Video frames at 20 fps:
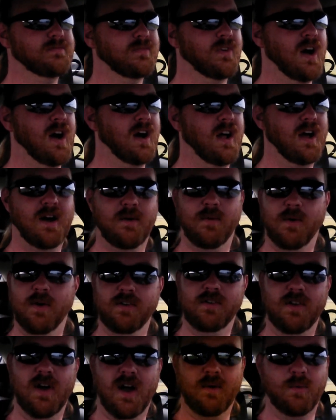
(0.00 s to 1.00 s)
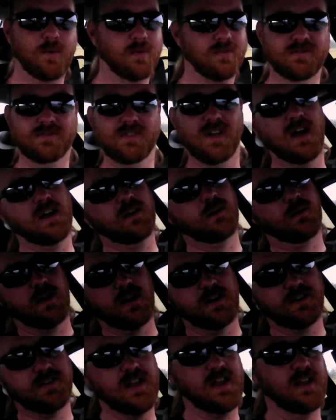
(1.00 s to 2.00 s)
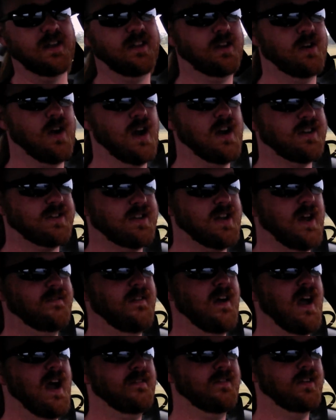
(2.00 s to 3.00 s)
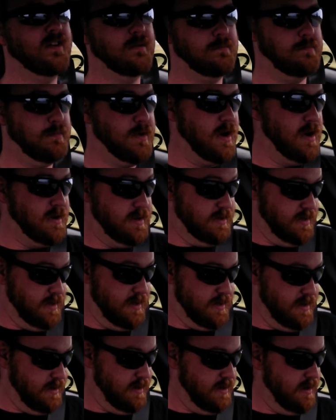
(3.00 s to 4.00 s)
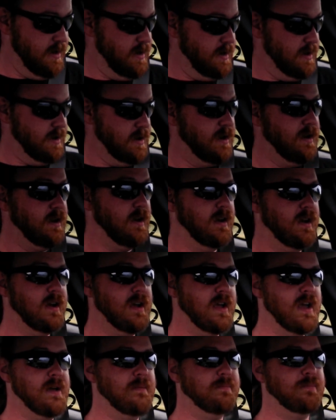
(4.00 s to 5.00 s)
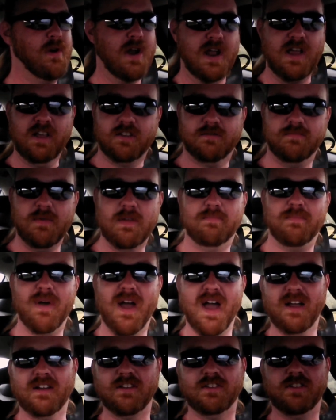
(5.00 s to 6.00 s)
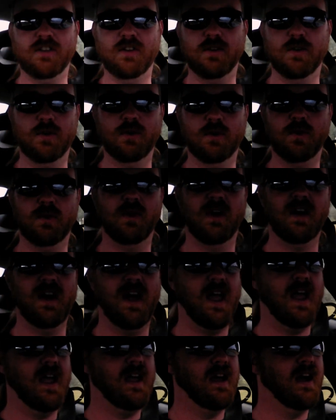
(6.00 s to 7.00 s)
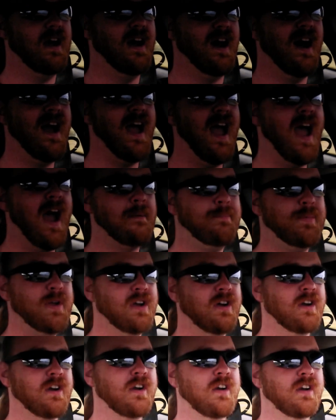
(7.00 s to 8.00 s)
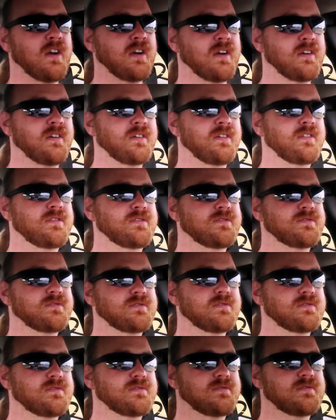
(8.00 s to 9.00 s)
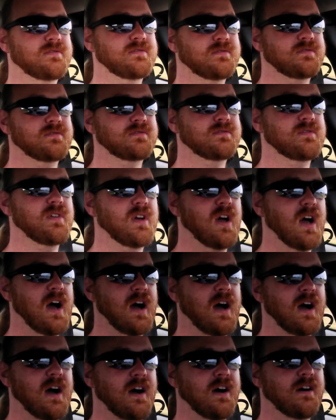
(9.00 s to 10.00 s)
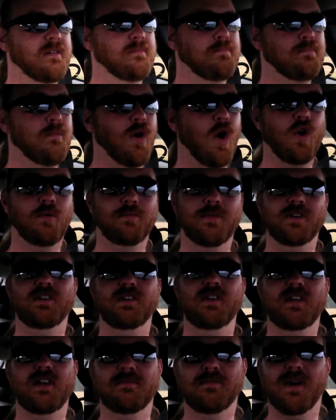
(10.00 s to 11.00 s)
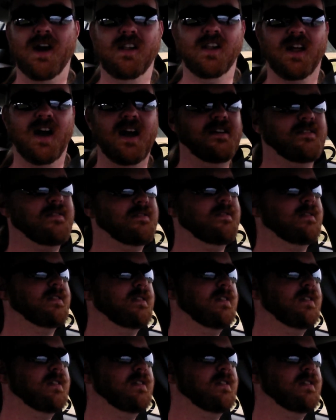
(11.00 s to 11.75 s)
Well, I wouldn't, I, wouldn't, I don't want to say the greatest stuff ever, but it brings me back to a, a happier uh, moment in my life.